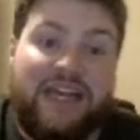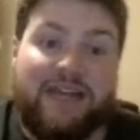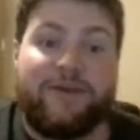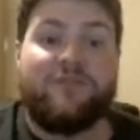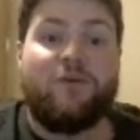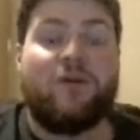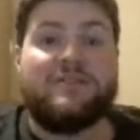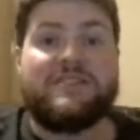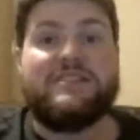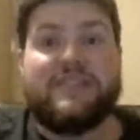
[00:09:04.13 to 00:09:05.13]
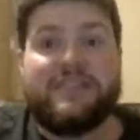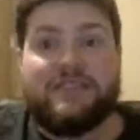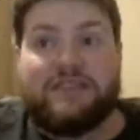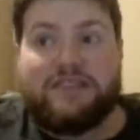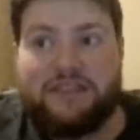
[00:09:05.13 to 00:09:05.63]
see Enemy of the World
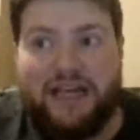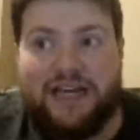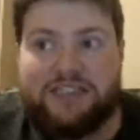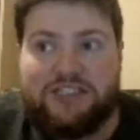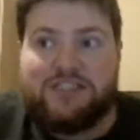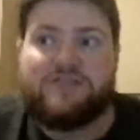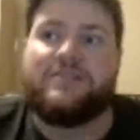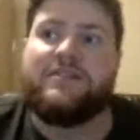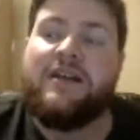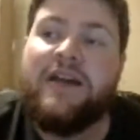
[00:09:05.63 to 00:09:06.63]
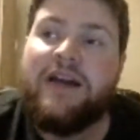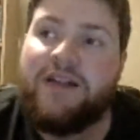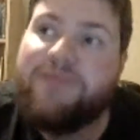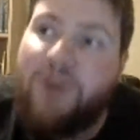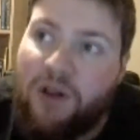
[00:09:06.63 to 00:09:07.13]
until last year, and
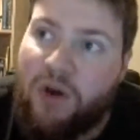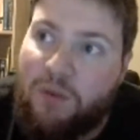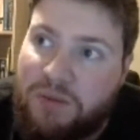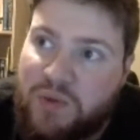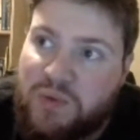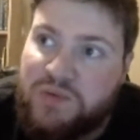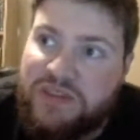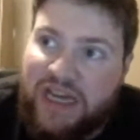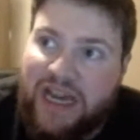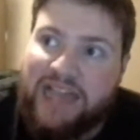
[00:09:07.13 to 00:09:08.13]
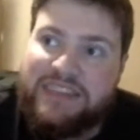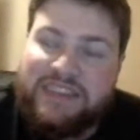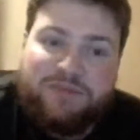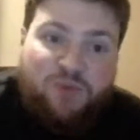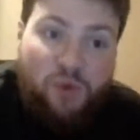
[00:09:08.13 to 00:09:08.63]
not a lot of people had
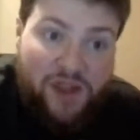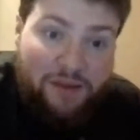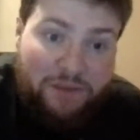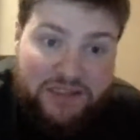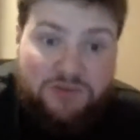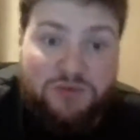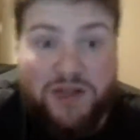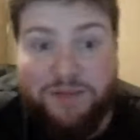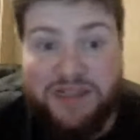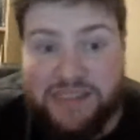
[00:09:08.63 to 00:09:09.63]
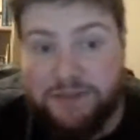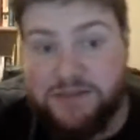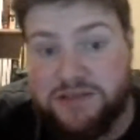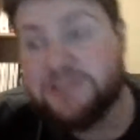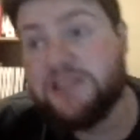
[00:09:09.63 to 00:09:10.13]
seen it before that because it was one of the missing
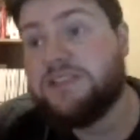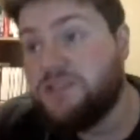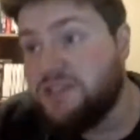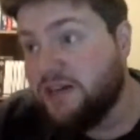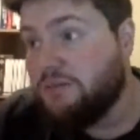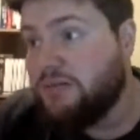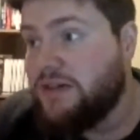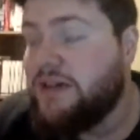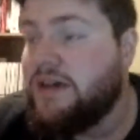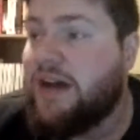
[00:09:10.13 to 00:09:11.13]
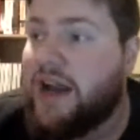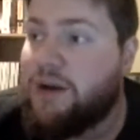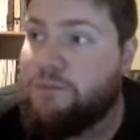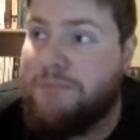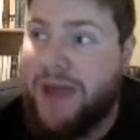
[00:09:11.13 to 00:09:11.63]
episodes that turned up. And
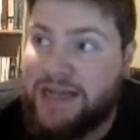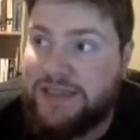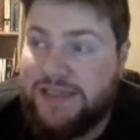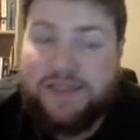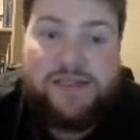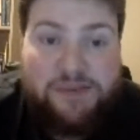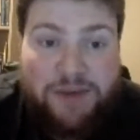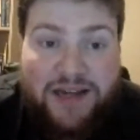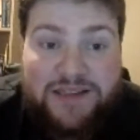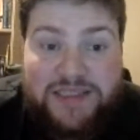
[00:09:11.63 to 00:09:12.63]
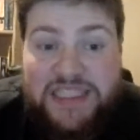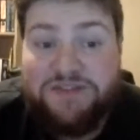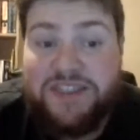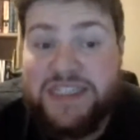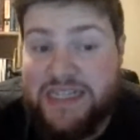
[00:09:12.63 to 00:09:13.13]
I meant to buy the
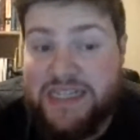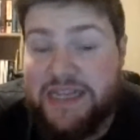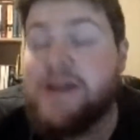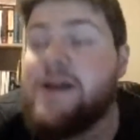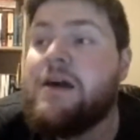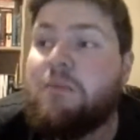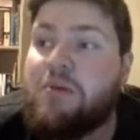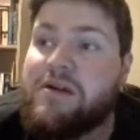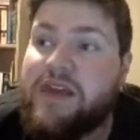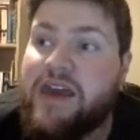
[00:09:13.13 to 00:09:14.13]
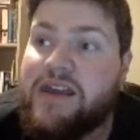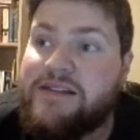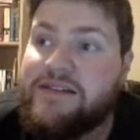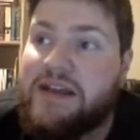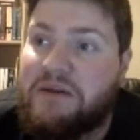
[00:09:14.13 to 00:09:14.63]
DVD, but
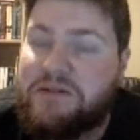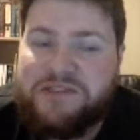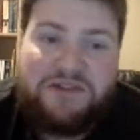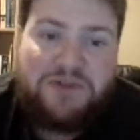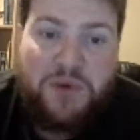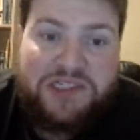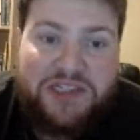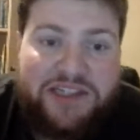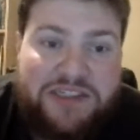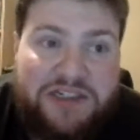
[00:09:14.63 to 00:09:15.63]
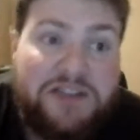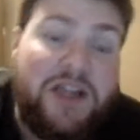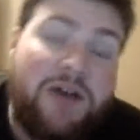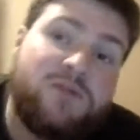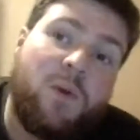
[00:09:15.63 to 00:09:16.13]
then it was just on Twitch last year.
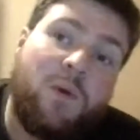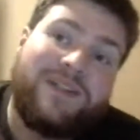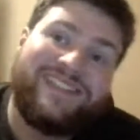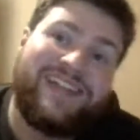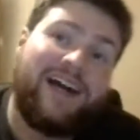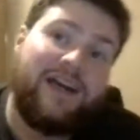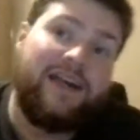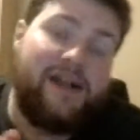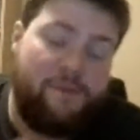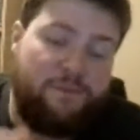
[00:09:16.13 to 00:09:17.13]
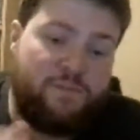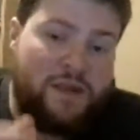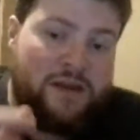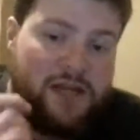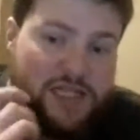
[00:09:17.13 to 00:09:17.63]
So that was one of the ones I
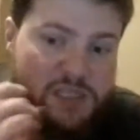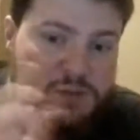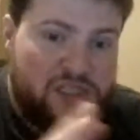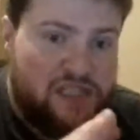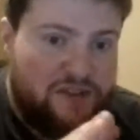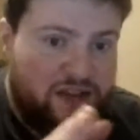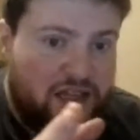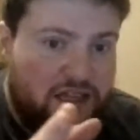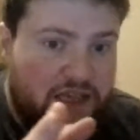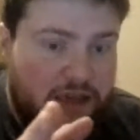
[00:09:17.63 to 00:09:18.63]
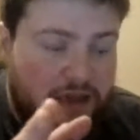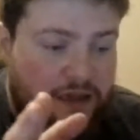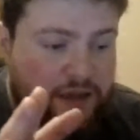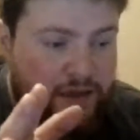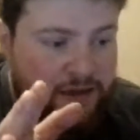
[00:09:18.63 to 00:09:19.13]

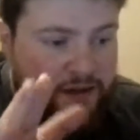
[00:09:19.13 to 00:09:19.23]
specifically